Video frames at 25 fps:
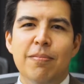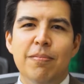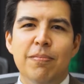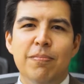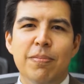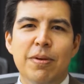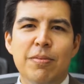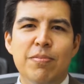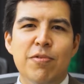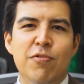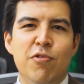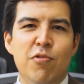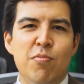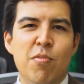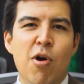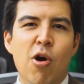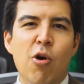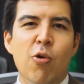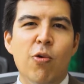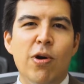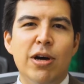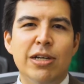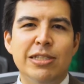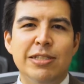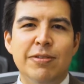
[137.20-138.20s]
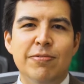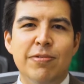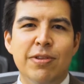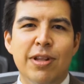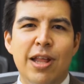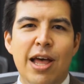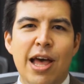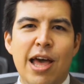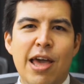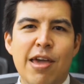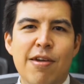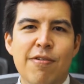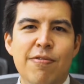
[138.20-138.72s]
people from all walks of
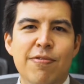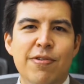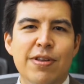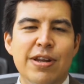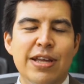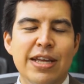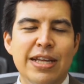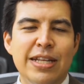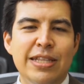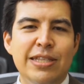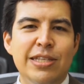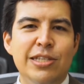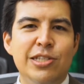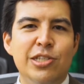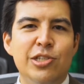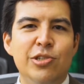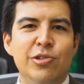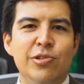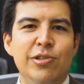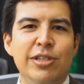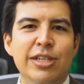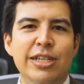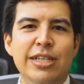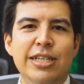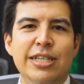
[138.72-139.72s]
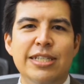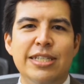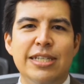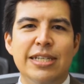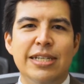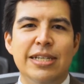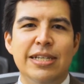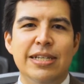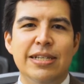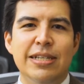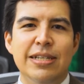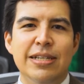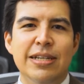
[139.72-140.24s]
life and industries
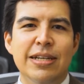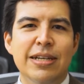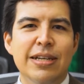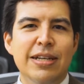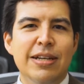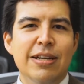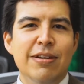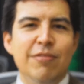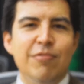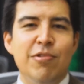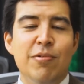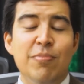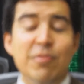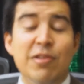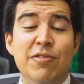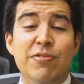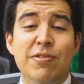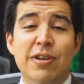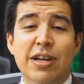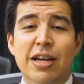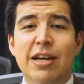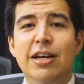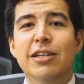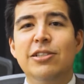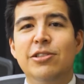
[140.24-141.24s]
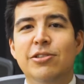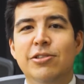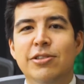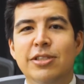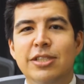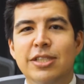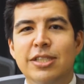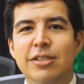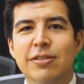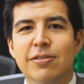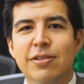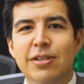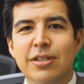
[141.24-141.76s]
and from different
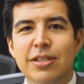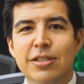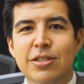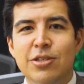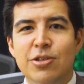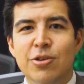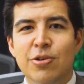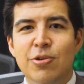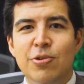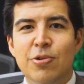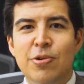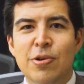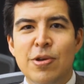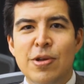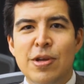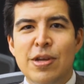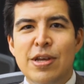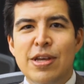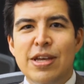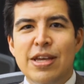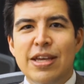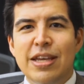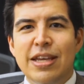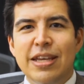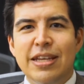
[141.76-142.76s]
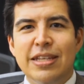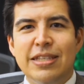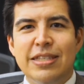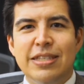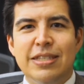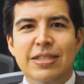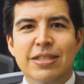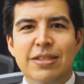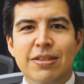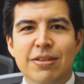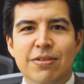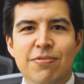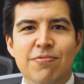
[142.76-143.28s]
countries, right? So
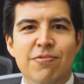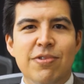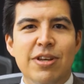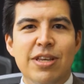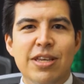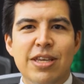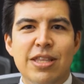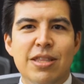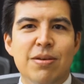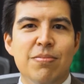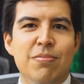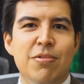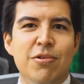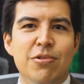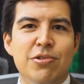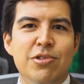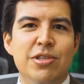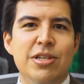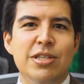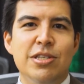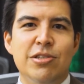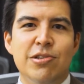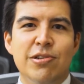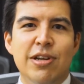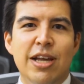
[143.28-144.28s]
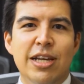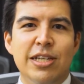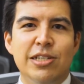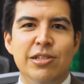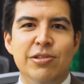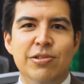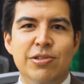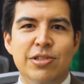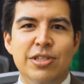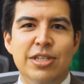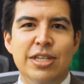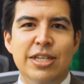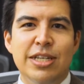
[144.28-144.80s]
it's really the most
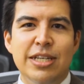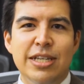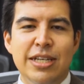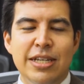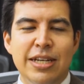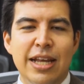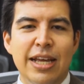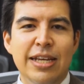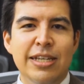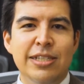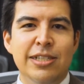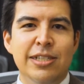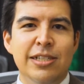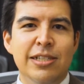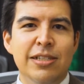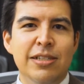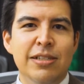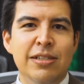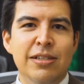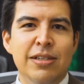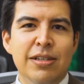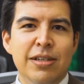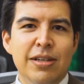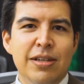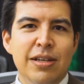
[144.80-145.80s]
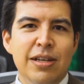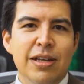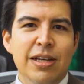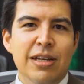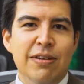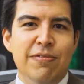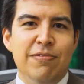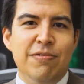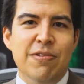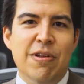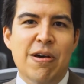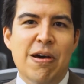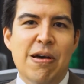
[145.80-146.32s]
international city in Asia,
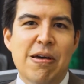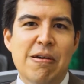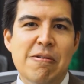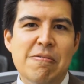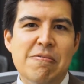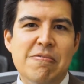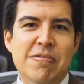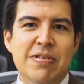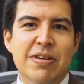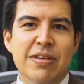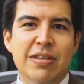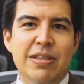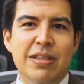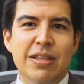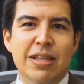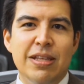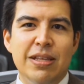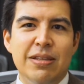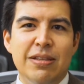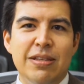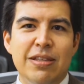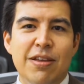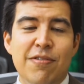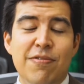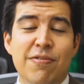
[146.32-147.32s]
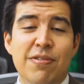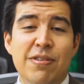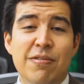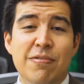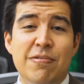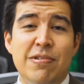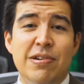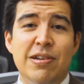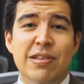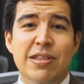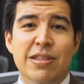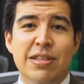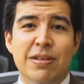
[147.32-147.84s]
if not definitely
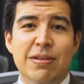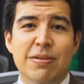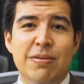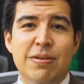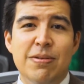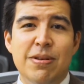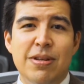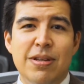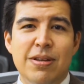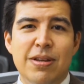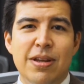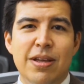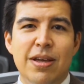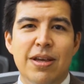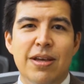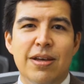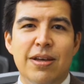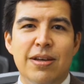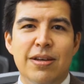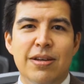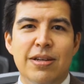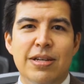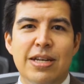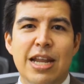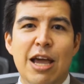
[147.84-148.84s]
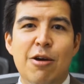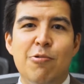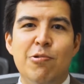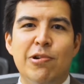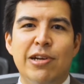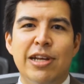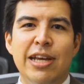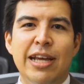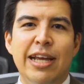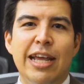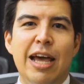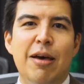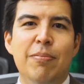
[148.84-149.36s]
one of the
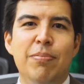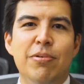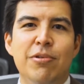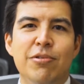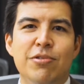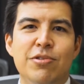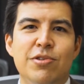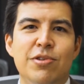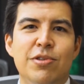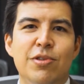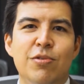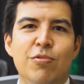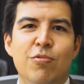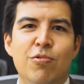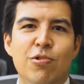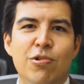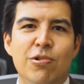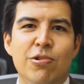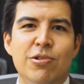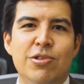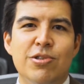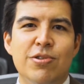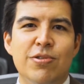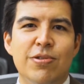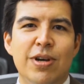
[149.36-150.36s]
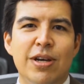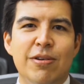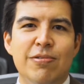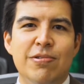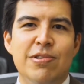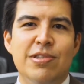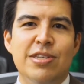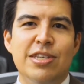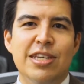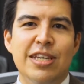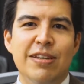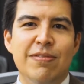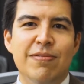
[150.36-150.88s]
networking capitals of the world. So I would
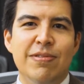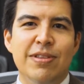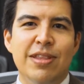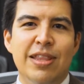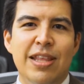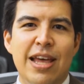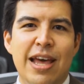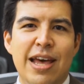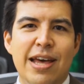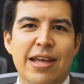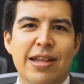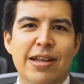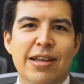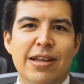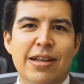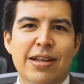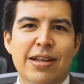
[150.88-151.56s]
say even that,